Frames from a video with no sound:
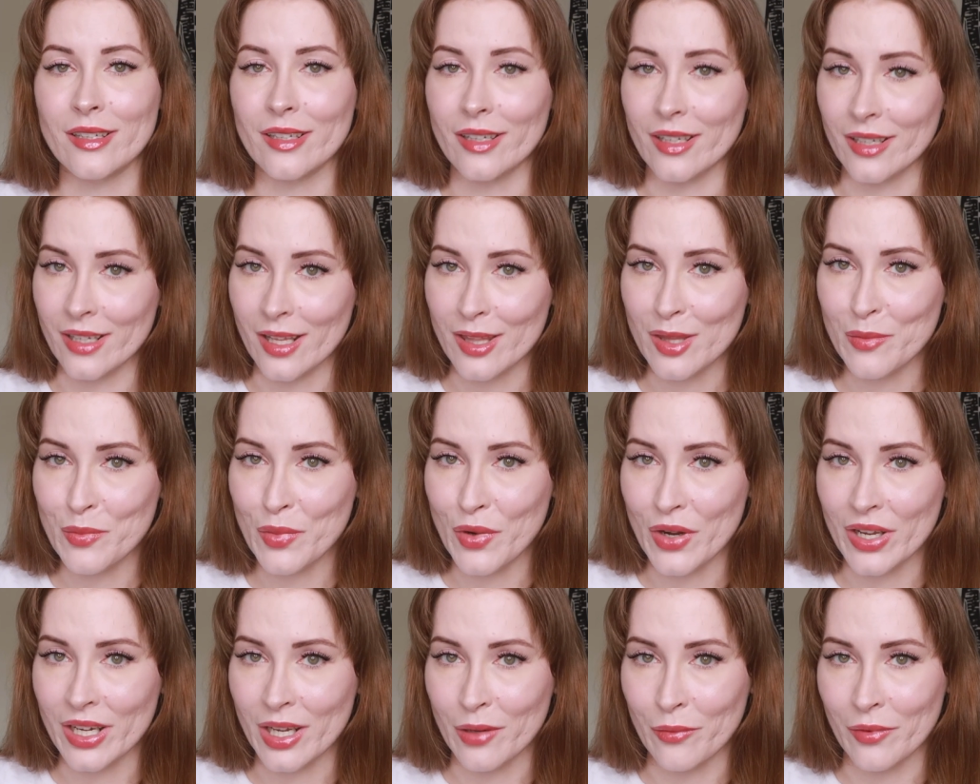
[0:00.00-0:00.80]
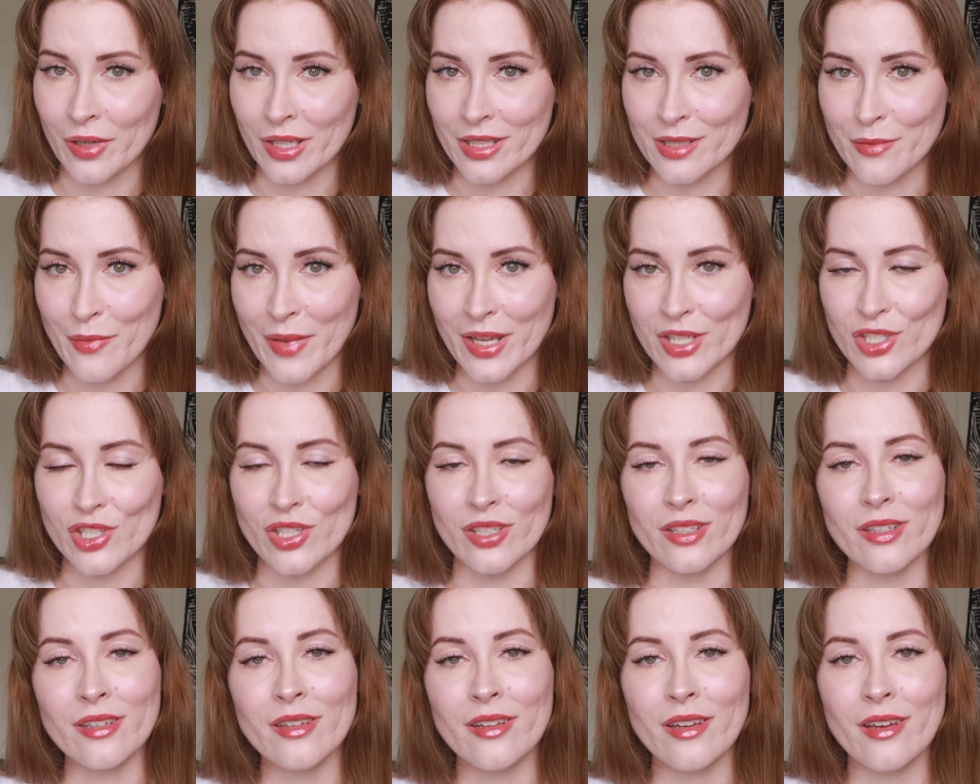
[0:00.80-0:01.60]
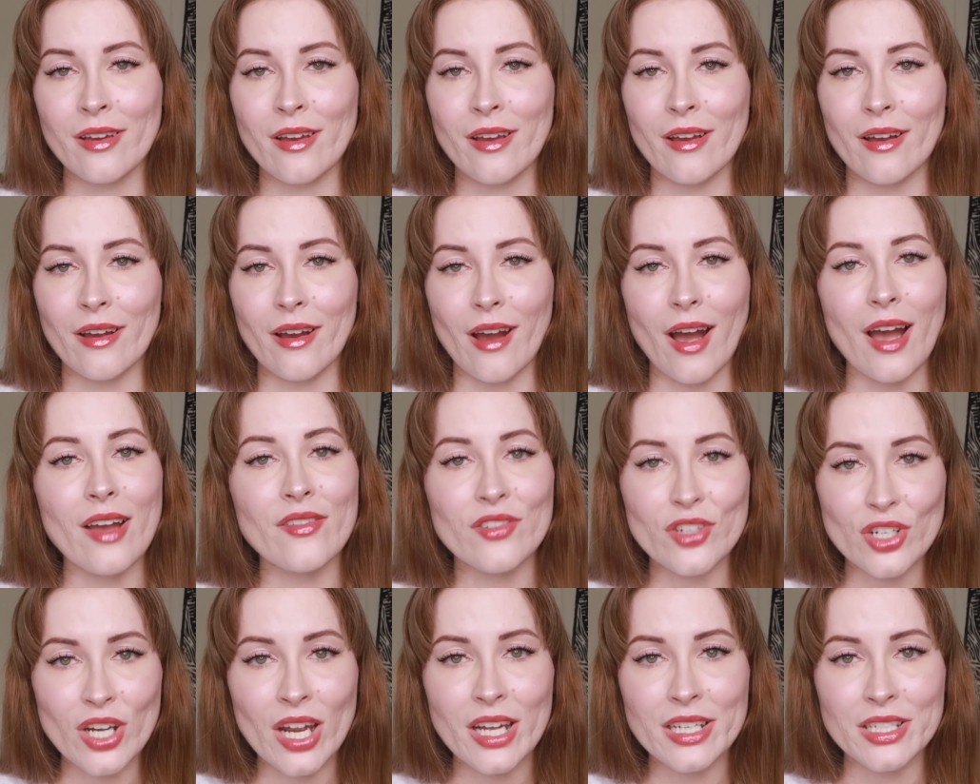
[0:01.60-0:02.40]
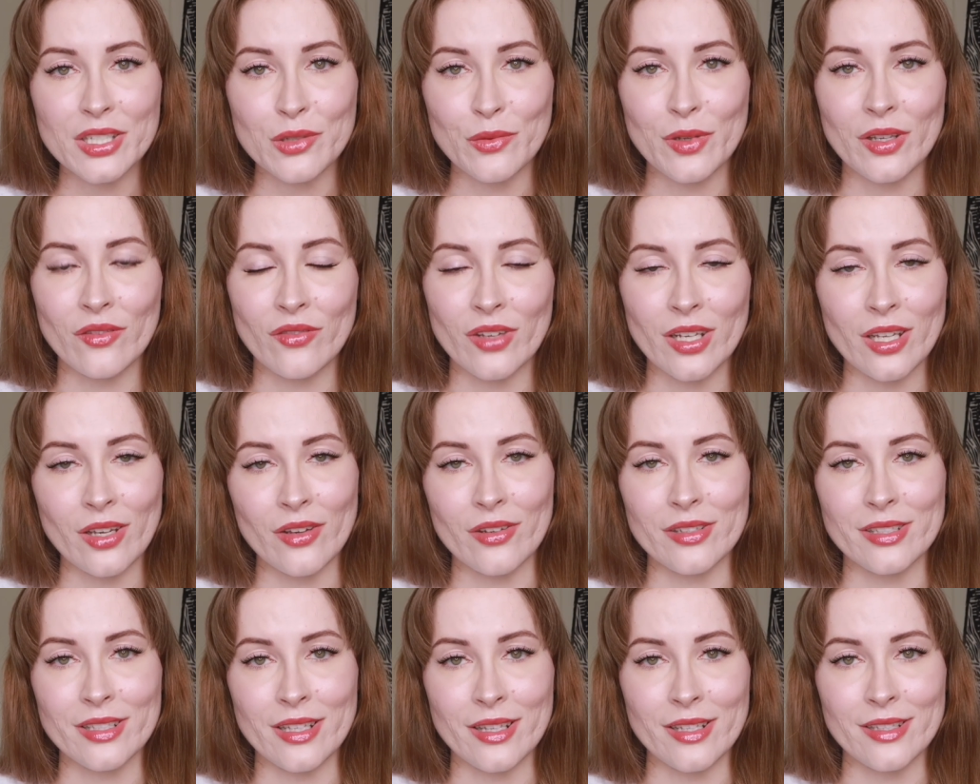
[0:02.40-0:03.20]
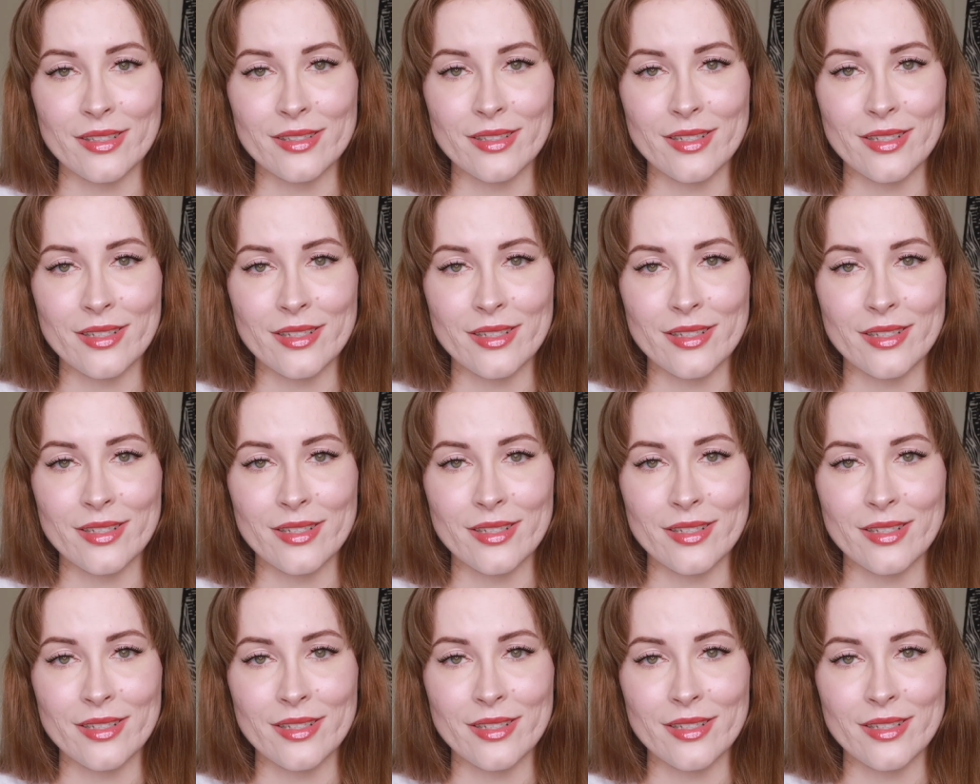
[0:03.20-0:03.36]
another point I wanted to mention, I've tried doing videos in this